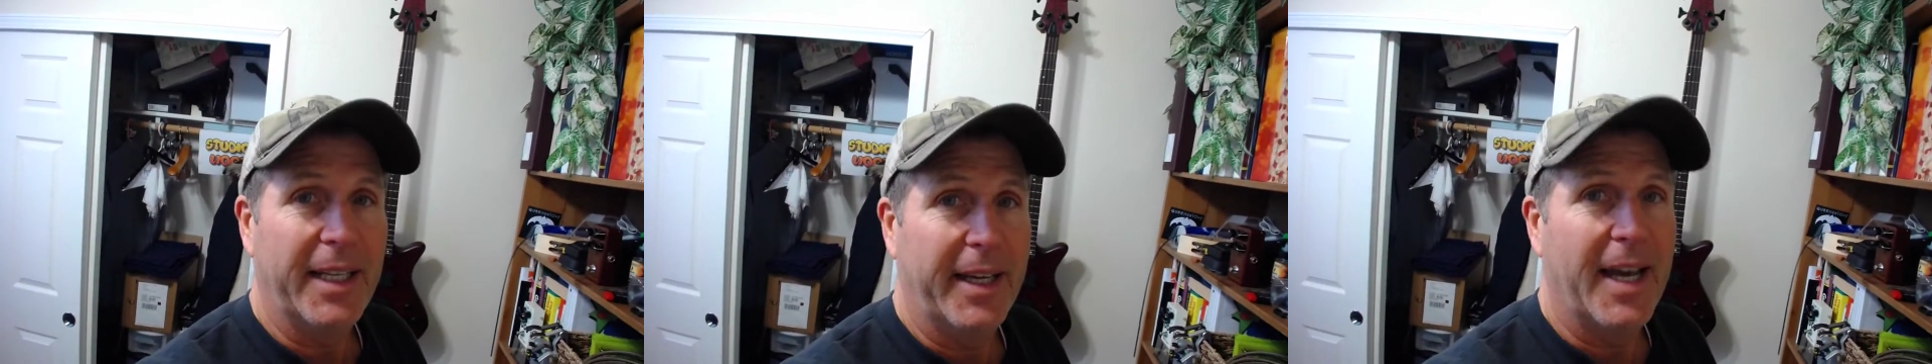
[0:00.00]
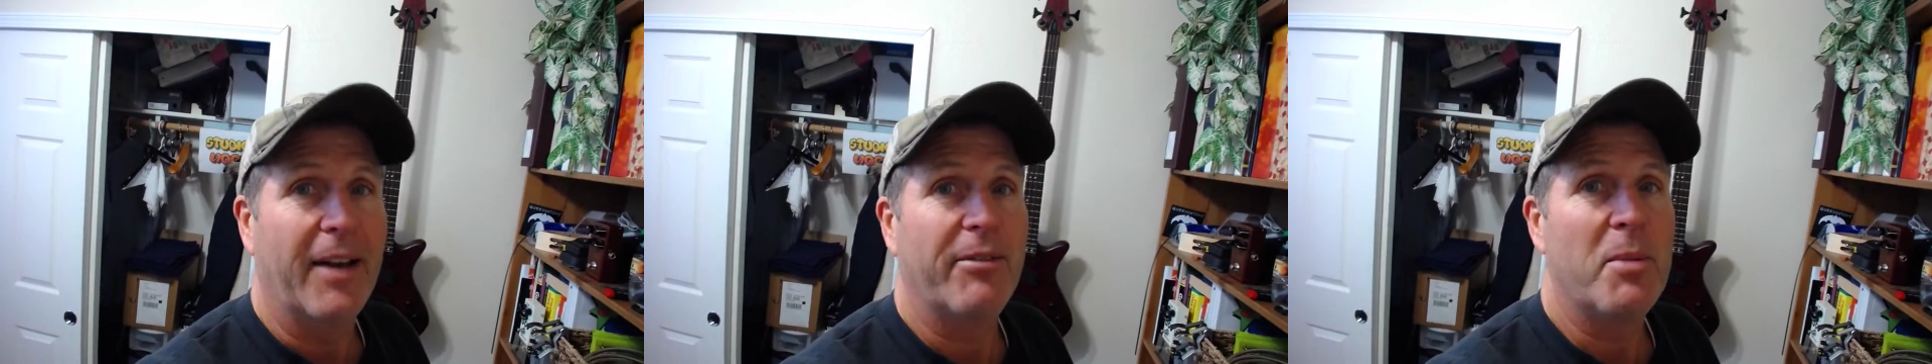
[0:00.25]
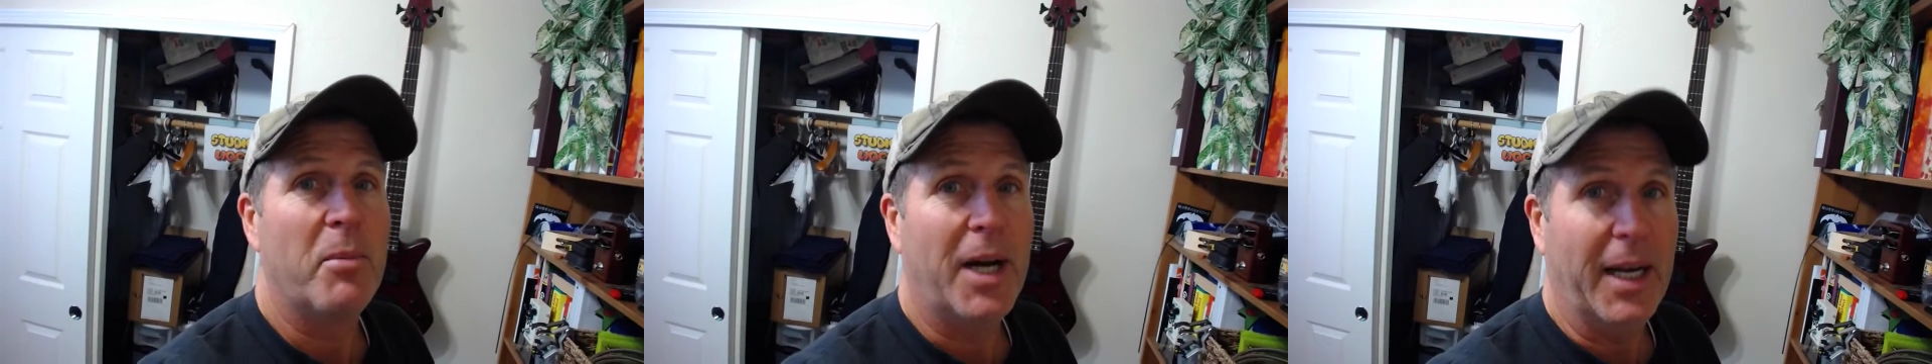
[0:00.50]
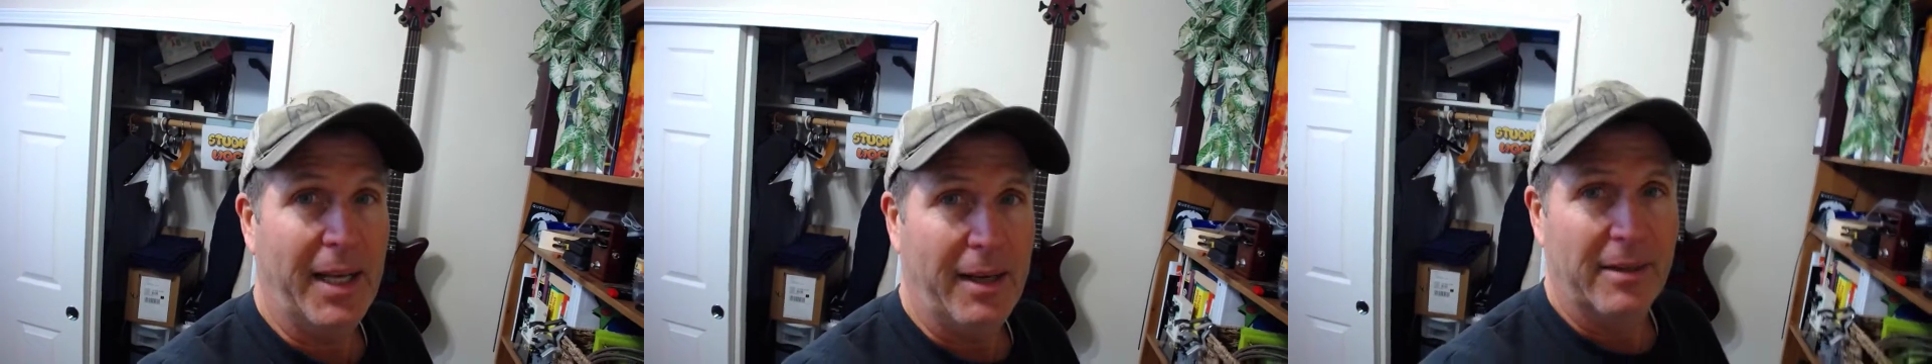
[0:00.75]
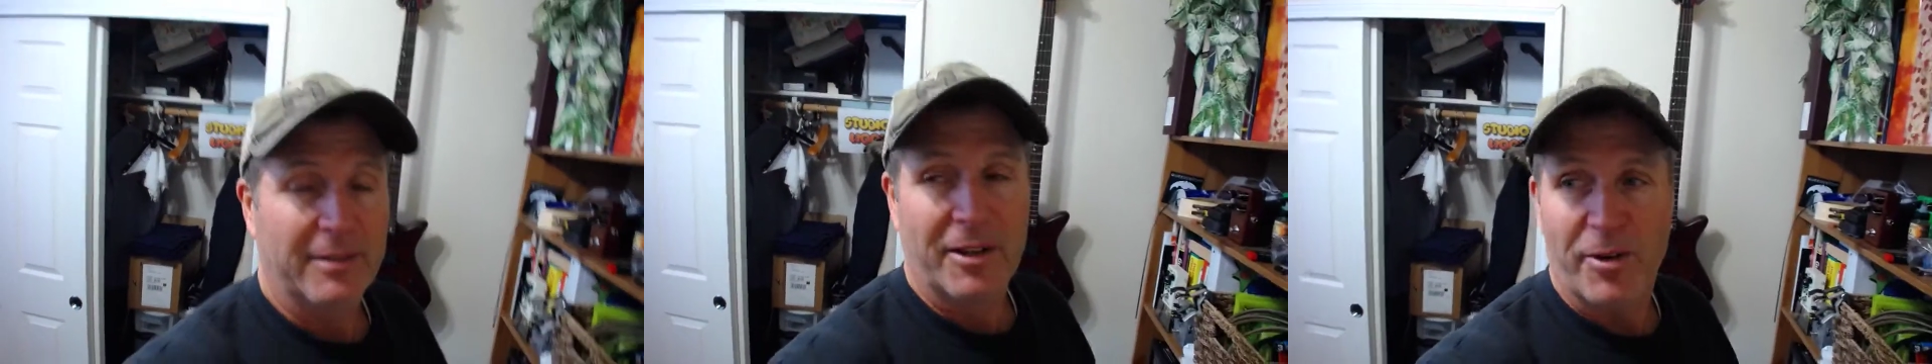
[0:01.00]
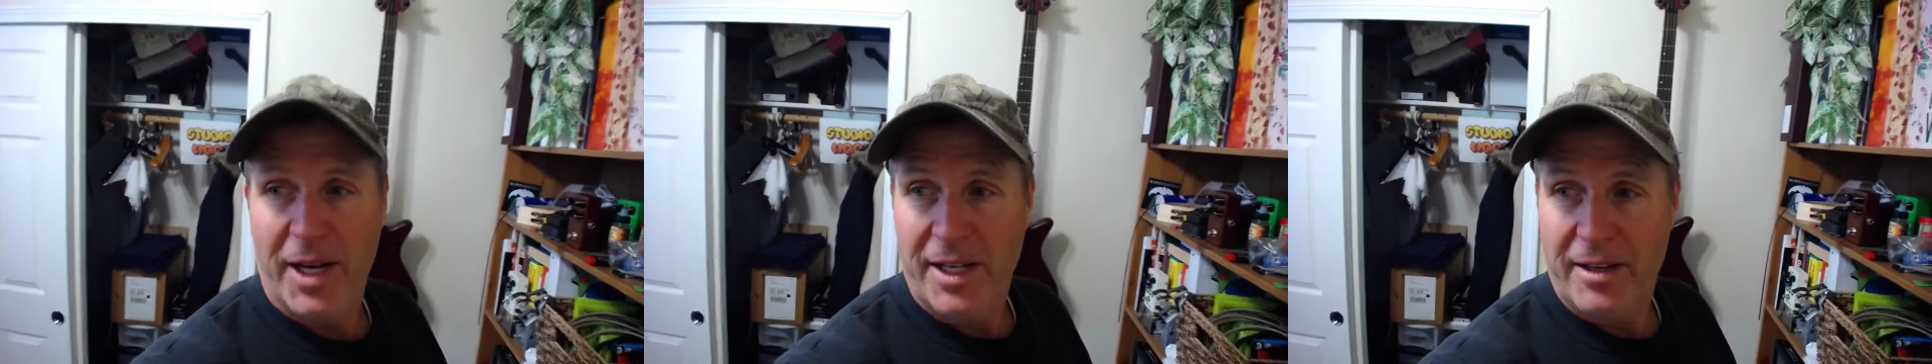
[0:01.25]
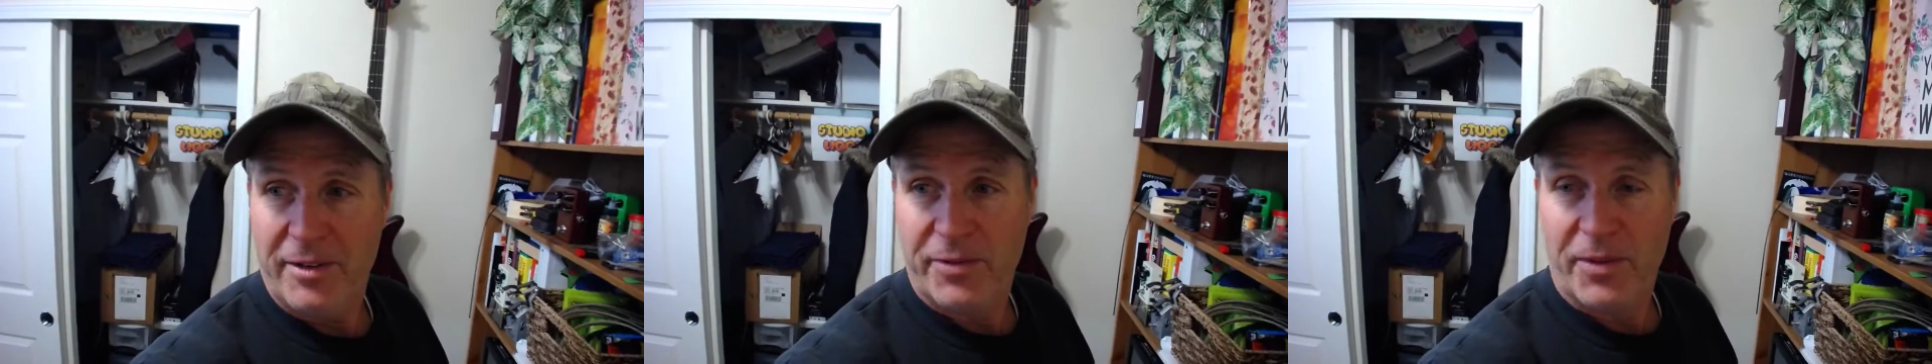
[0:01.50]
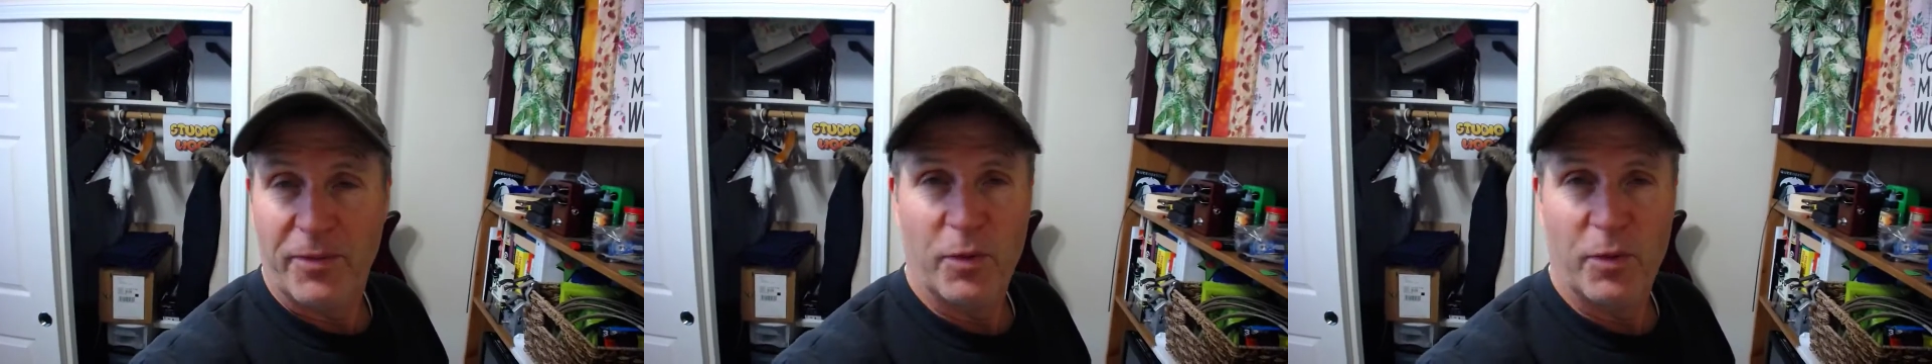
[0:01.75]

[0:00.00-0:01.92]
you have the money. Credit is for